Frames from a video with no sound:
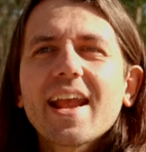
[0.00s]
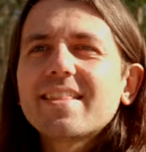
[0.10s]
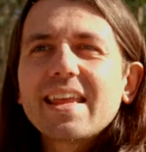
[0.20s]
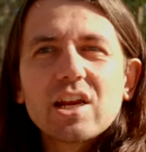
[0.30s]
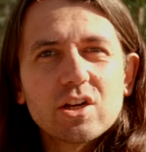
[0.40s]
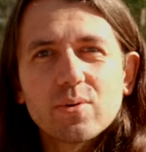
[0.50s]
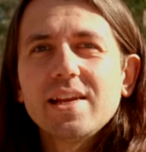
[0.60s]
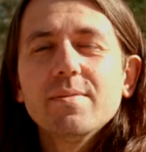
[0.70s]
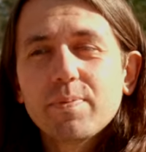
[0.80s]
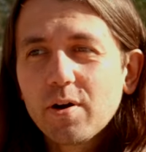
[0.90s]
and they
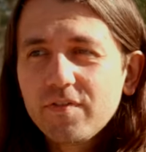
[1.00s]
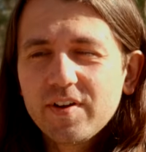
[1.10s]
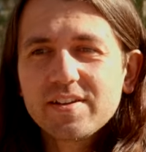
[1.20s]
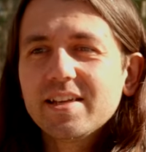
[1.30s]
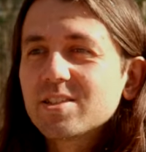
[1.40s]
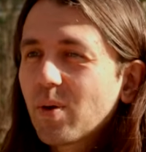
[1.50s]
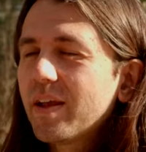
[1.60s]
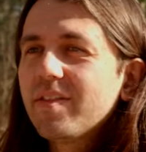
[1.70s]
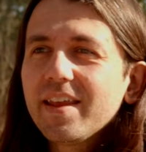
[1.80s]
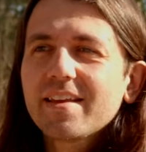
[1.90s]
agreed perfectly. So
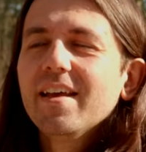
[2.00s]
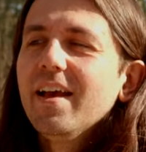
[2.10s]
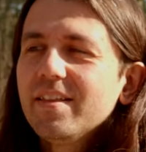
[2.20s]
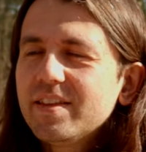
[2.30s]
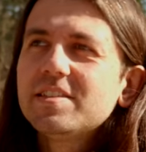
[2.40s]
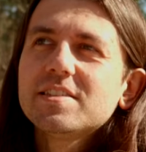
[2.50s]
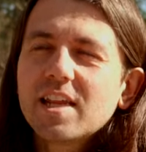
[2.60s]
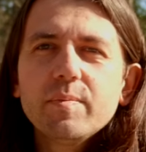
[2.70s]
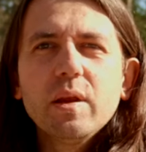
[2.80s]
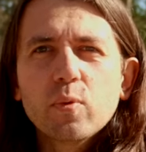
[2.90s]
I think this is
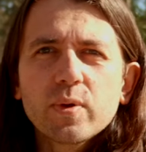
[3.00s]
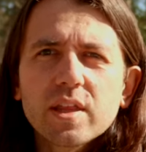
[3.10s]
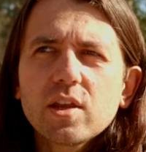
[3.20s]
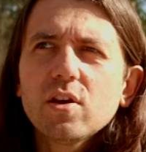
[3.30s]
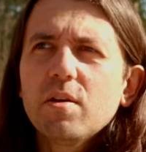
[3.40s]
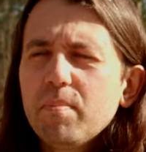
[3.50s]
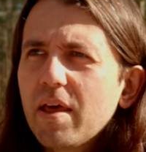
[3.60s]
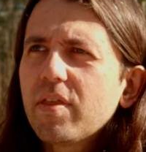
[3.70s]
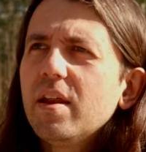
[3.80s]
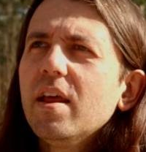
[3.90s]
going to be a really good
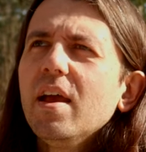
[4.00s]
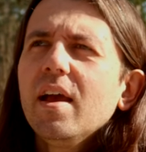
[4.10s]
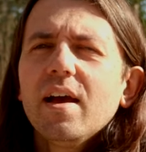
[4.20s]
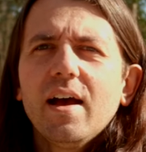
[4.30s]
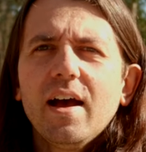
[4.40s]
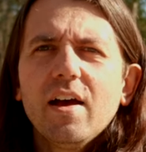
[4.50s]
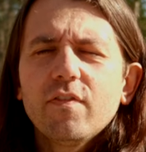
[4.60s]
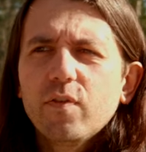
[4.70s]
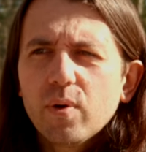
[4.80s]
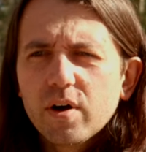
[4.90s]
method uh,
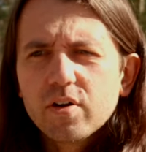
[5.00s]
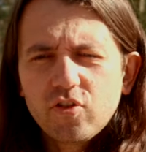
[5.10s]
for